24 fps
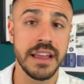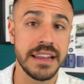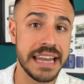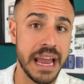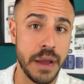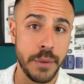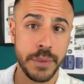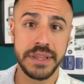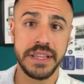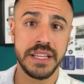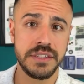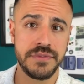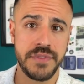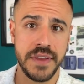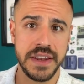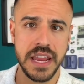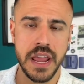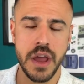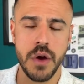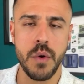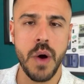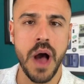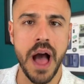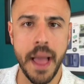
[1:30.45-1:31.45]
Now in this
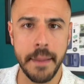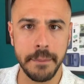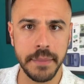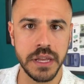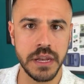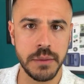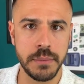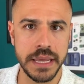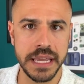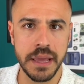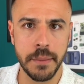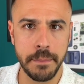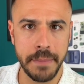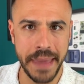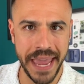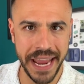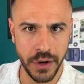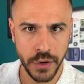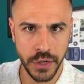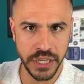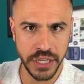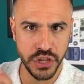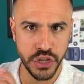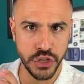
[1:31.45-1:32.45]
video, I'm gonna be
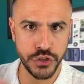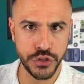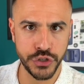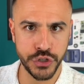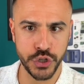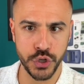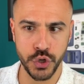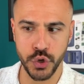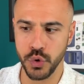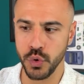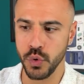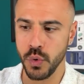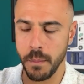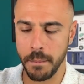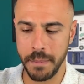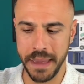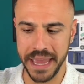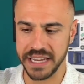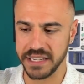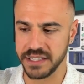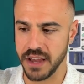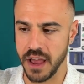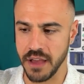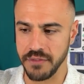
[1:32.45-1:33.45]
comparing the two
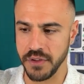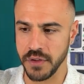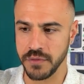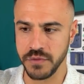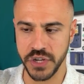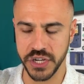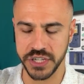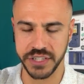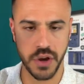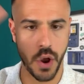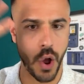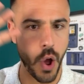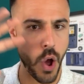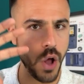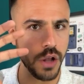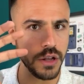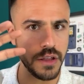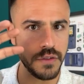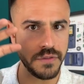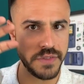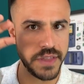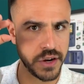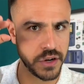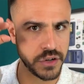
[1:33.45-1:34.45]
based off of just
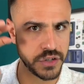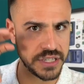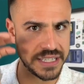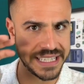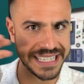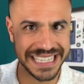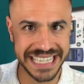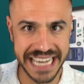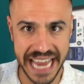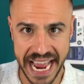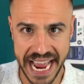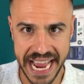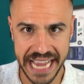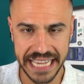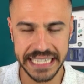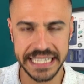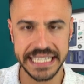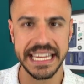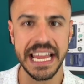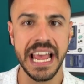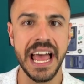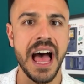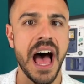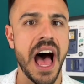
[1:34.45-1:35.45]
all of their
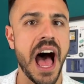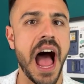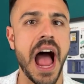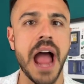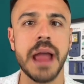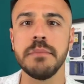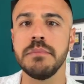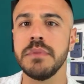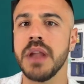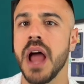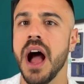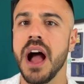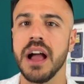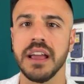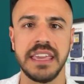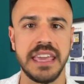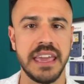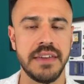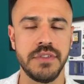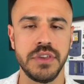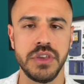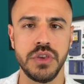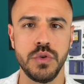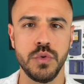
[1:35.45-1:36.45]
stats. I'm not
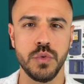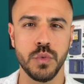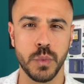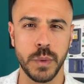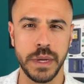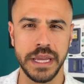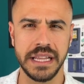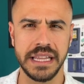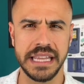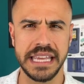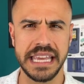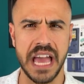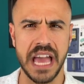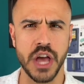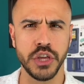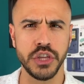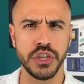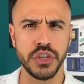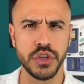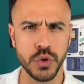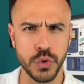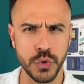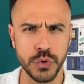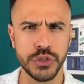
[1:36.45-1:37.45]
giving you really a
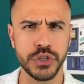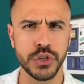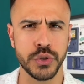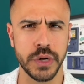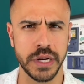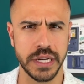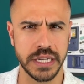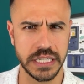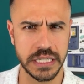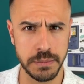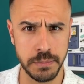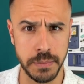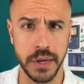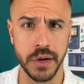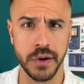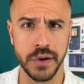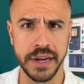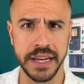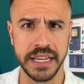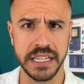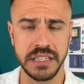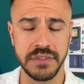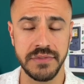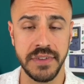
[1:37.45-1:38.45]
user
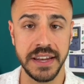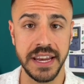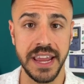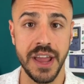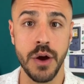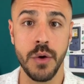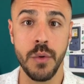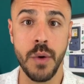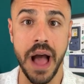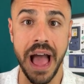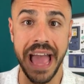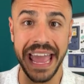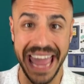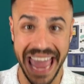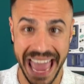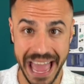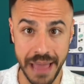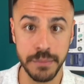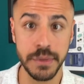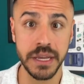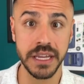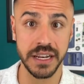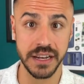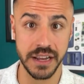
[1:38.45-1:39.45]
experience video. I
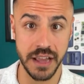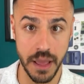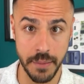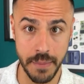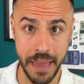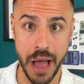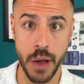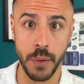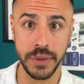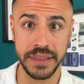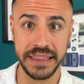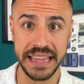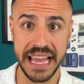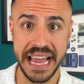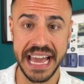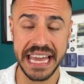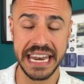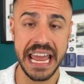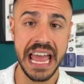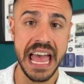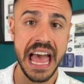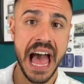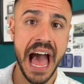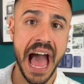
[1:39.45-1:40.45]
am gonna come out with
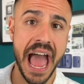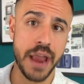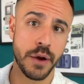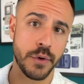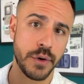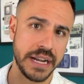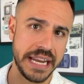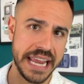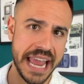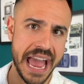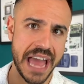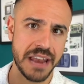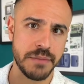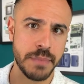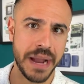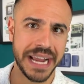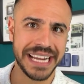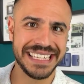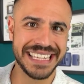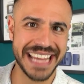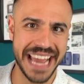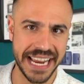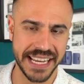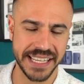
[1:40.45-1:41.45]
that. I already had
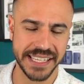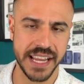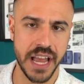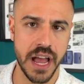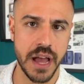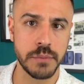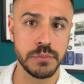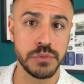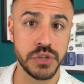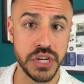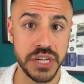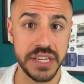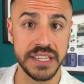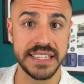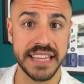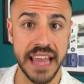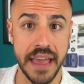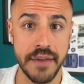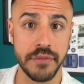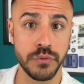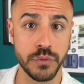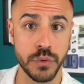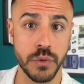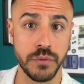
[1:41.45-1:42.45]
my Dexcom
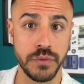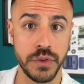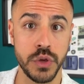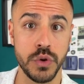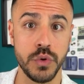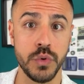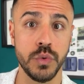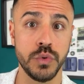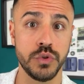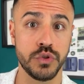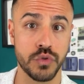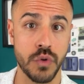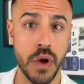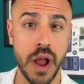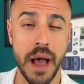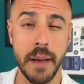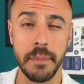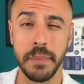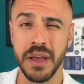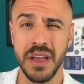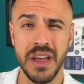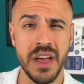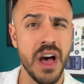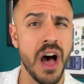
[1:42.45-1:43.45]
G7 review
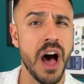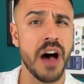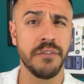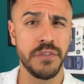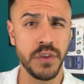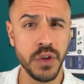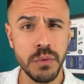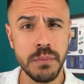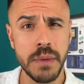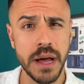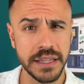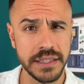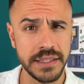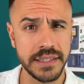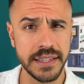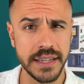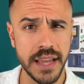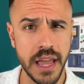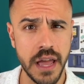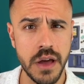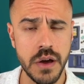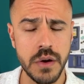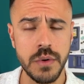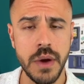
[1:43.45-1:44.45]
drop a few months
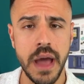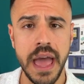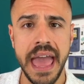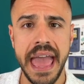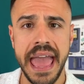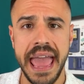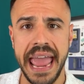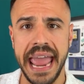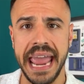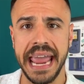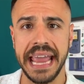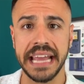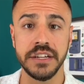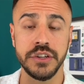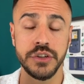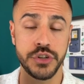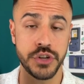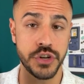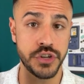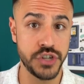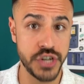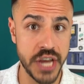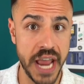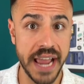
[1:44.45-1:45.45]
ago, and you
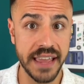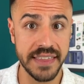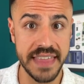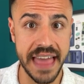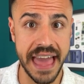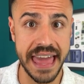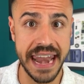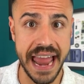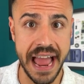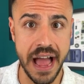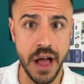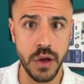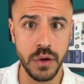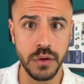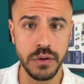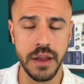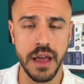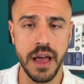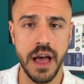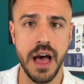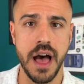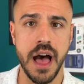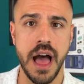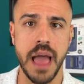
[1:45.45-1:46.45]
should check that
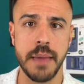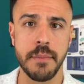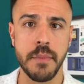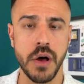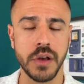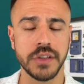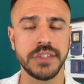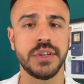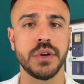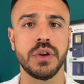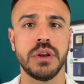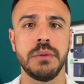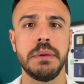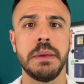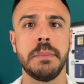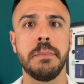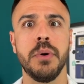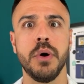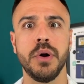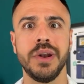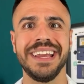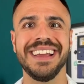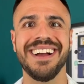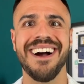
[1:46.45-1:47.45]
out. Uh, I'm also gonna be
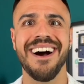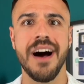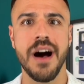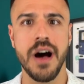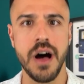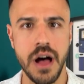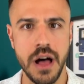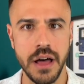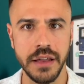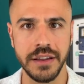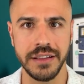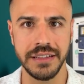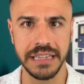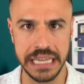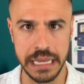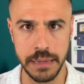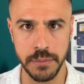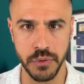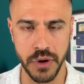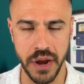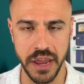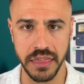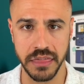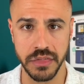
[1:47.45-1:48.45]
putting on a
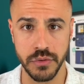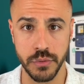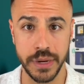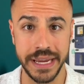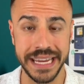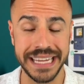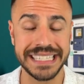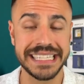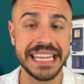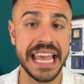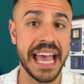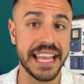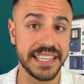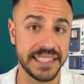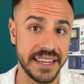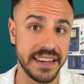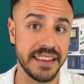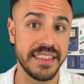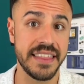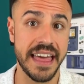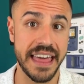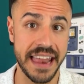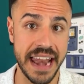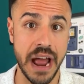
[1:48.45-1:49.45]
Libre 3,
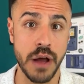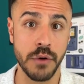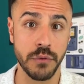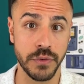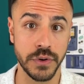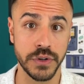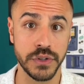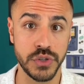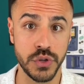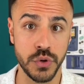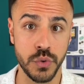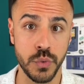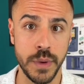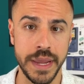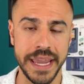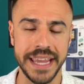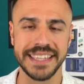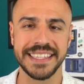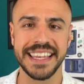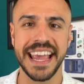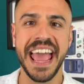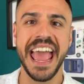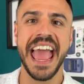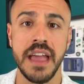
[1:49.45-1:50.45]
testing that out for two
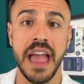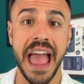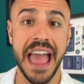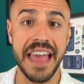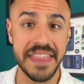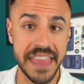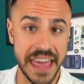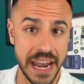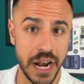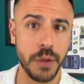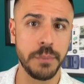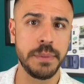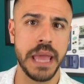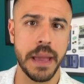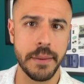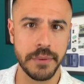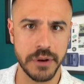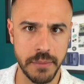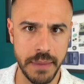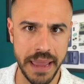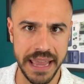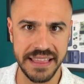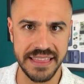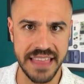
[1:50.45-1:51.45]
weeks, and then I'll be
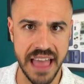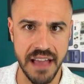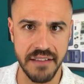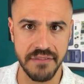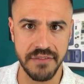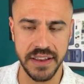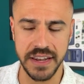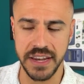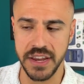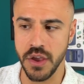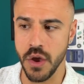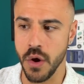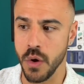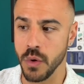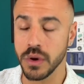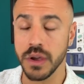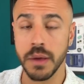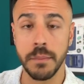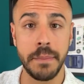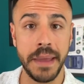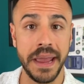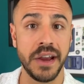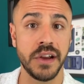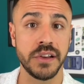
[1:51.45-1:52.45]
able to make that video
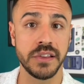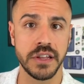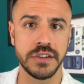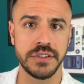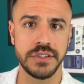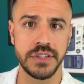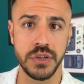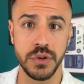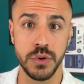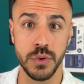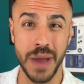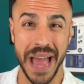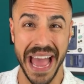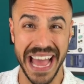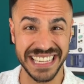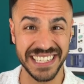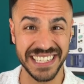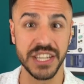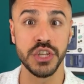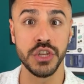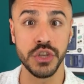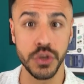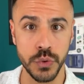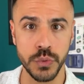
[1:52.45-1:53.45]
comparing the two
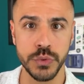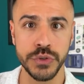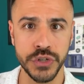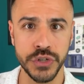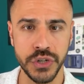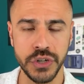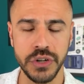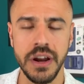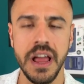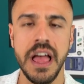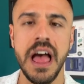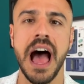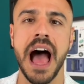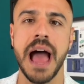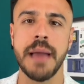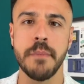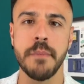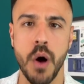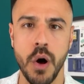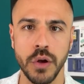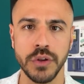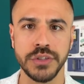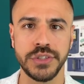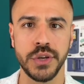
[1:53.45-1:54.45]
as a user.
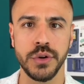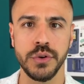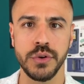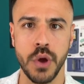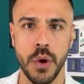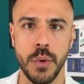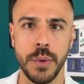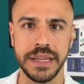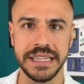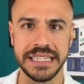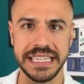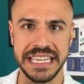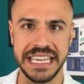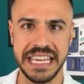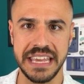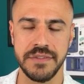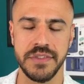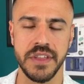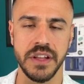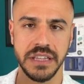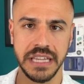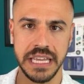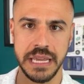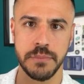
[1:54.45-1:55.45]
I'm also going to
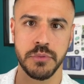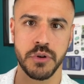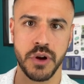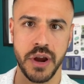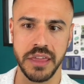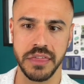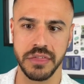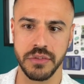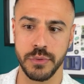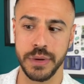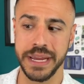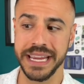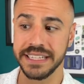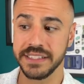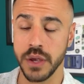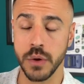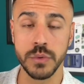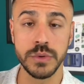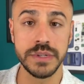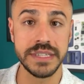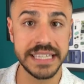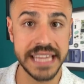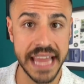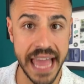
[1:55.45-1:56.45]
give the Libre 3 its
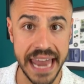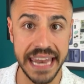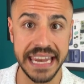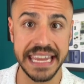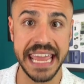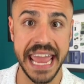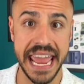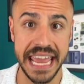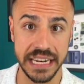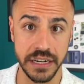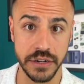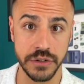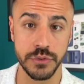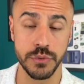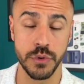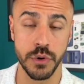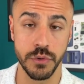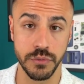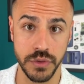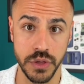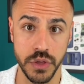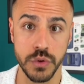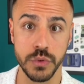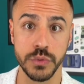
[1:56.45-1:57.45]
own dedicated
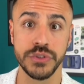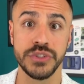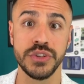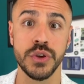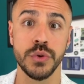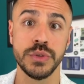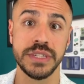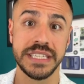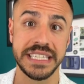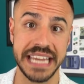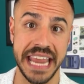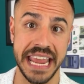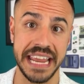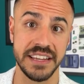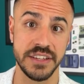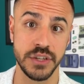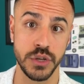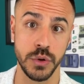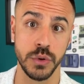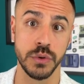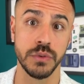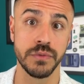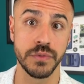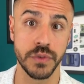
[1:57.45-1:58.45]
review, so stay
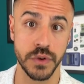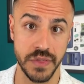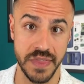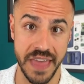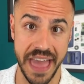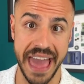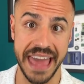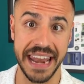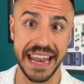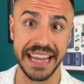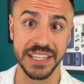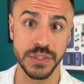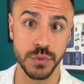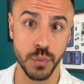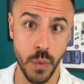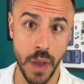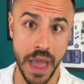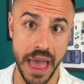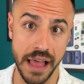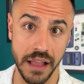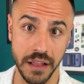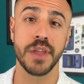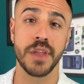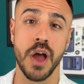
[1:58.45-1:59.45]
tuned for that as
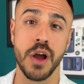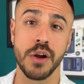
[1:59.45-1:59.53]
well.